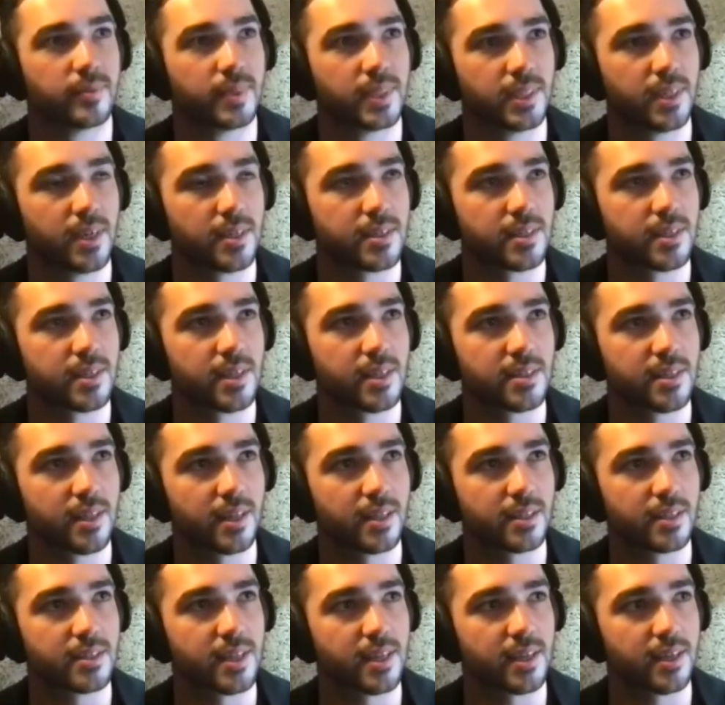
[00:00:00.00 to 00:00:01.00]
Yeah. So let's
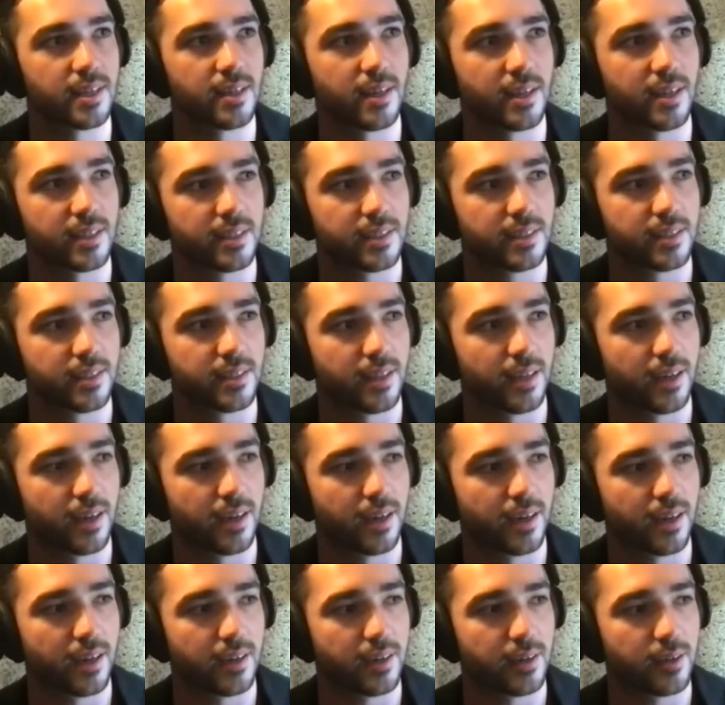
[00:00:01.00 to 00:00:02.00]
say
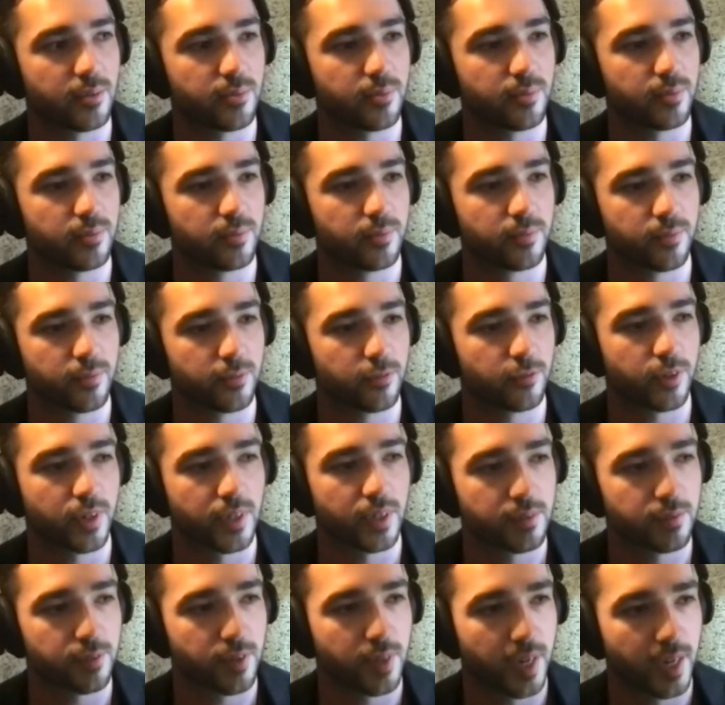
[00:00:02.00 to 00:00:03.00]
for
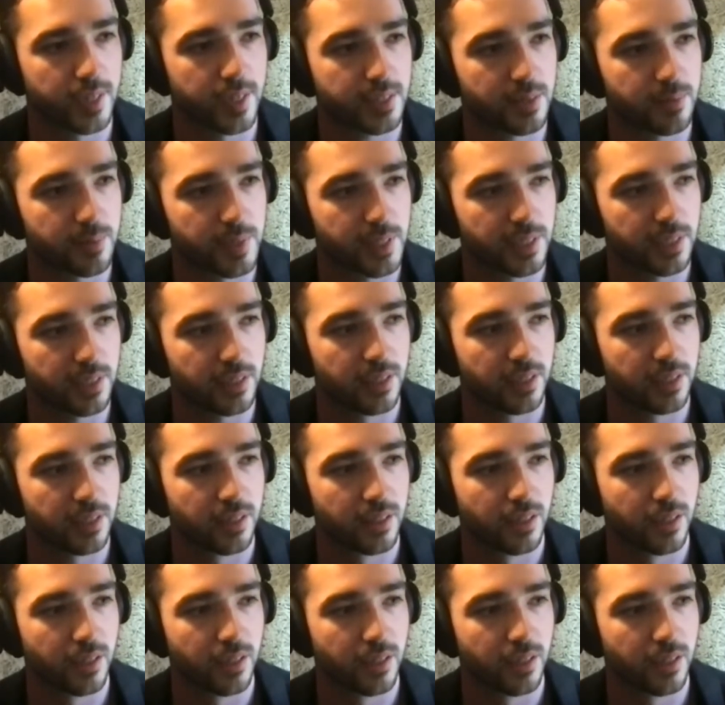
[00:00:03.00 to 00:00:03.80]
an SME